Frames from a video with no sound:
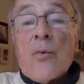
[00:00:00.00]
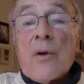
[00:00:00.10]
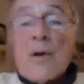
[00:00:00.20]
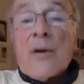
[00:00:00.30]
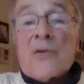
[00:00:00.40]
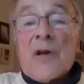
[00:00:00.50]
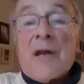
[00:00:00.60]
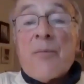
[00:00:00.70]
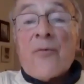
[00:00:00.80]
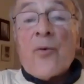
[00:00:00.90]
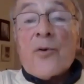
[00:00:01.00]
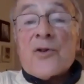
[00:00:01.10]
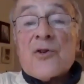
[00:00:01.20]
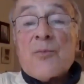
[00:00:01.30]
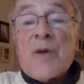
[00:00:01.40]
its labor
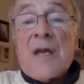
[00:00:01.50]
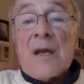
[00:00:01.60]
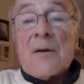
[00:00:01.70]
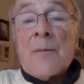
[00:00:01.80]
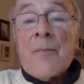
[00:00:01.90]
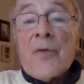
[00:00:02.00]
force has peaked.